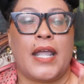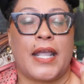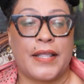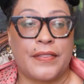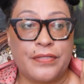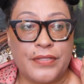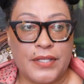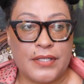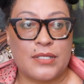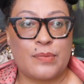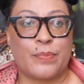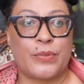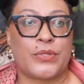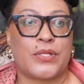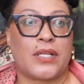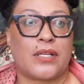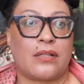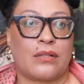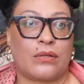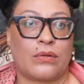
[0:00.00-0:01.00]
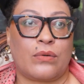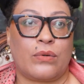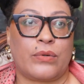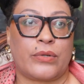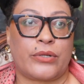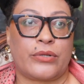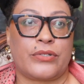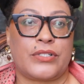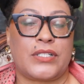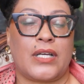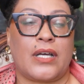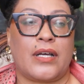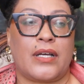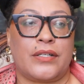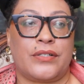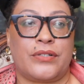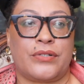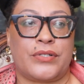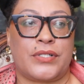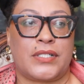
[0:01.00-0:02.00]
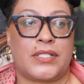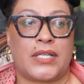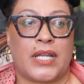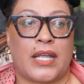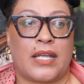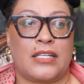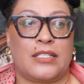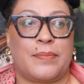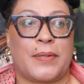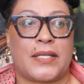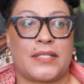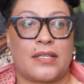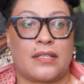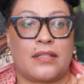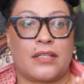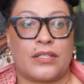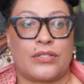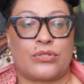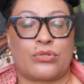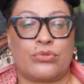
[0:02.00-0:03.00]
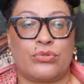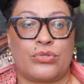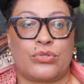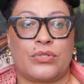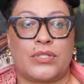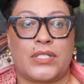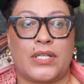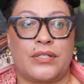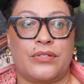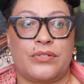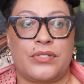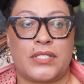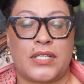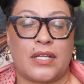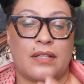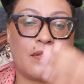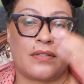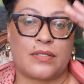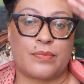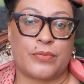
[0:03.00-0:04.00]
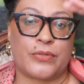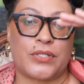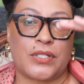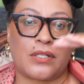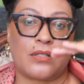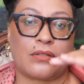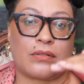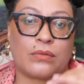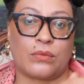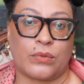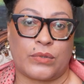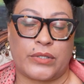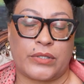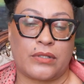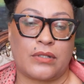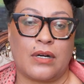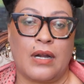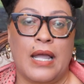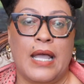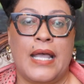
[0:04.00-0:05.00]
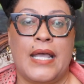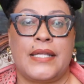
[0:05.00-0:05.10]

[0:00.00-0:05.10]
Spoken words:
to understand, because I think it's crucial to understand this particular order,